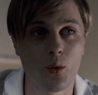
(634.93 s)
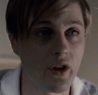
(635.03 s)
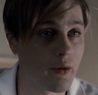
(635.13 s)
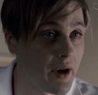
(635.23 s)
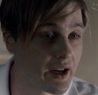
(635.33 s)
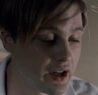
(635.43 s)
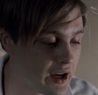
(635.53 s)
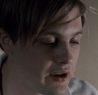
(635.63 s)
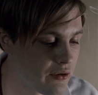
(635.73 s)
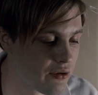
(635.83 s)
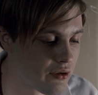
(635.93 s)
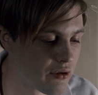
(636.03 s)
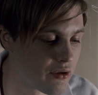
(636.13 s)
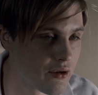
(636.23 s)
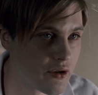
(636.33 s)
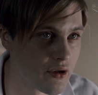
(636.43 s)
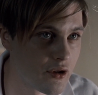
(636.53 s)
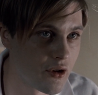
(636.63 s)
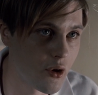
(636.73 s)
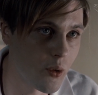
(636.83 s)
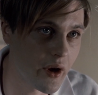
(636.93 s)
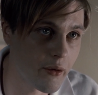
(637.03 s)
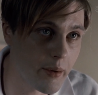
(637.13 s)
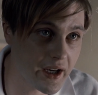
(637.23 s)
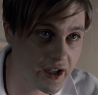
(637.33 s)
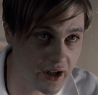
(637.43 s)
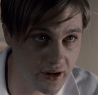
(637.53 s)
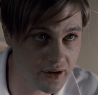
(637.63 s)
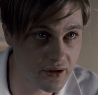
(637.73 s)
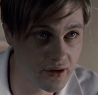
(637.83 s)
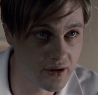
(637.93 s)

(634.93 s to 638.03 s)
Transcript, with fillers: whether by knife or whether by gun,